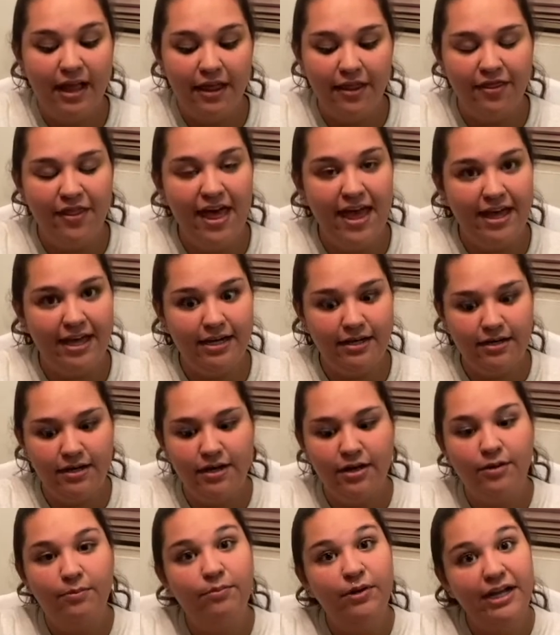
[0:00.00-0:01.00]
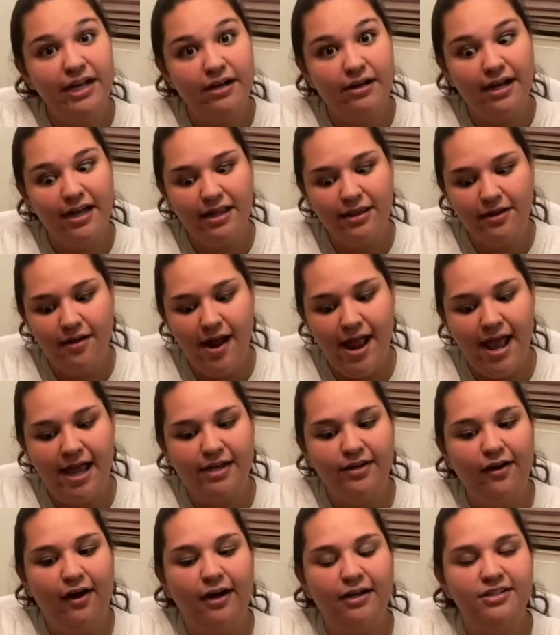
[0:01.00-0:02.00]
Then put your other hand
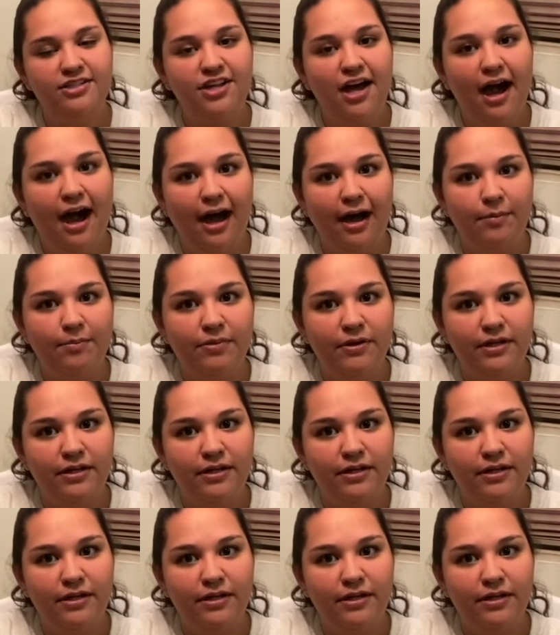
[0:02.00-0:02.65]
on top.